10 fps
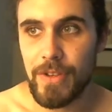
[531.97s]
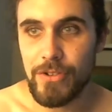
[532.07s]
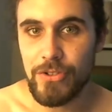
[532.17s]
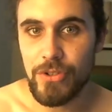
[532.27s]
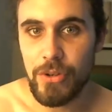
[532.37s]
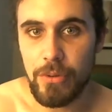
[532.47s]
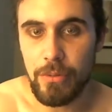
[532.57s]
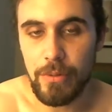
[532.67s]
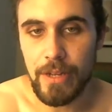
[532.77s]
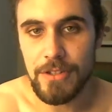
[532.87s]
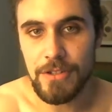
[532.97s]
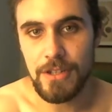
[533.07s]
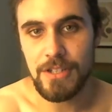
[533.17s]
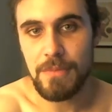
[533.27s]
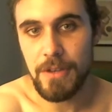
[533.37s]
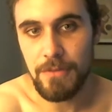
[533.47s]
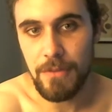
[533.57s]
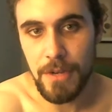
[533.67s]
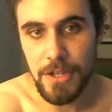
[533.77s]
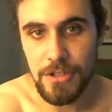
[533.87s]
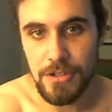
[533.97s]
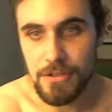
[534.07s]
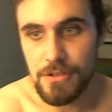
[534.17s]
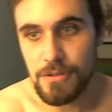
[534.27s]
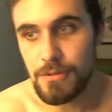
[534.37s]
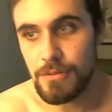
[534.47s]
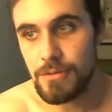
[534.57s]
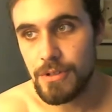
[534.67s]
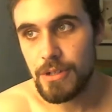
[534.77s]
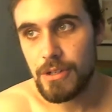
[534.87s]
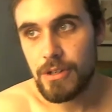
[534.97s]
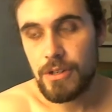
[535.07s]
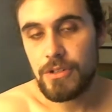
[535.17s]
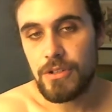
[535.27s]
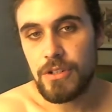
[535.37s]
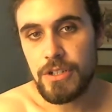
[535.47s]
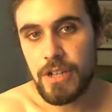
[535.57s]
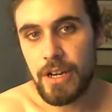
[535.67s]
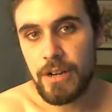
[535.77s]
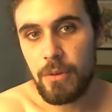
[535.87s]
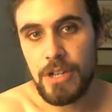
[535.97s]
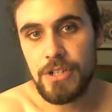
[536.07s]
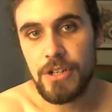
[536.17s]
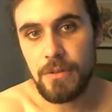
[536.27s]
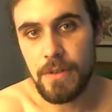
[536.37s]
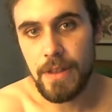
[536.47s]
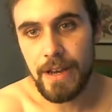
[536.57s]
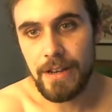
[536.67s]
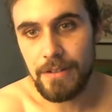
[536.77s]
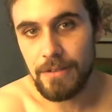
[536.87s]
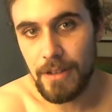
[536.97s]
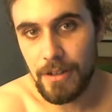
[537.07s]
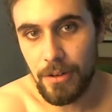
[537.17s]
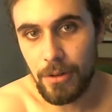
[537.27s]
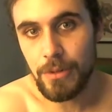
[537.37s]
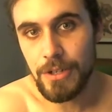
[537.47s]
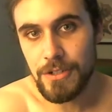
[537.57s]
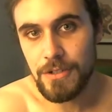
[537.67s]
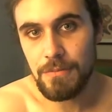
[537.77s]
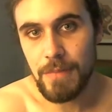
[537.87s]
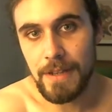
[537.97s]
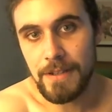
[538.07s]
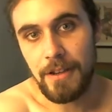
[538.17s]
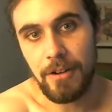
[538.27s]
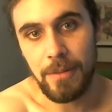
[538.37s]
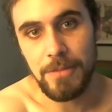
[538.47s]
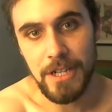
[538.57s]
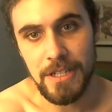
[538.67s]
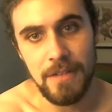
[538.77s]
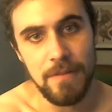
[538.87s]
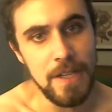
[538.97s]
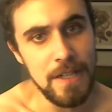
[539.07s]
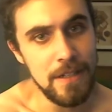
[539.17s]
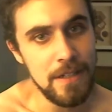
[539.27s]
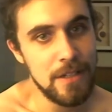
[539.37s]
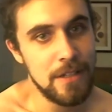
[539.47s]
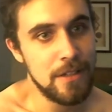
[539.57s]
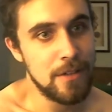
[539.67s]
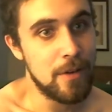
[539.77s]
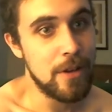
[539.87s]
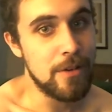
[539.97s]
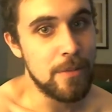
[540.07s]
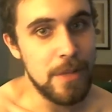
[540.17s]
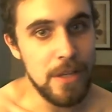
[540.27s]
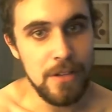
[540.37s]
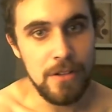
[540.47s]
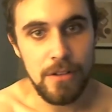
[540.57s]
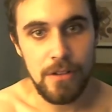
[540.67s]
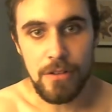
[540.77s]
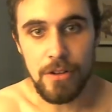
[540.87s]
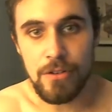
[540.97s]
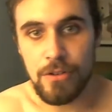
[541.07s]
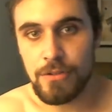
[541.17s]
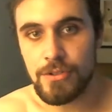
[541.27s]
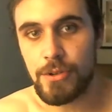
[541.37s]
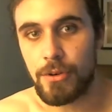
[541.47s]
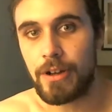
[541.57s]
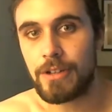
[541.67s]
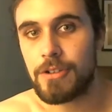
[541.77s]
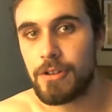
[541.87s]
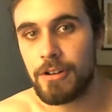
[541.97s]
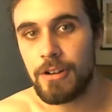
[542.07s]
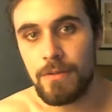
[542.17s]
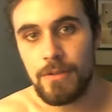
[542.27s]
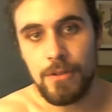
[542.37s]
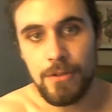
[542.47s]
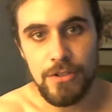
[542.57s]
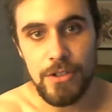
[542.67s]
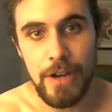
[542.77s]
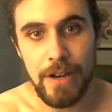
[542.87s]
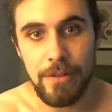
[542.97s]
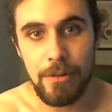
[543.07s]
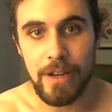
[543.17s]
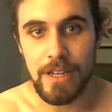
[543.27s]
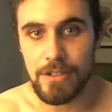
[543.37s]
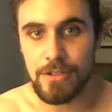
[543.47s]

So that's my information to just kind of watch out for that and always maintain objectivity. Whether it be the news or alternative news, you have the right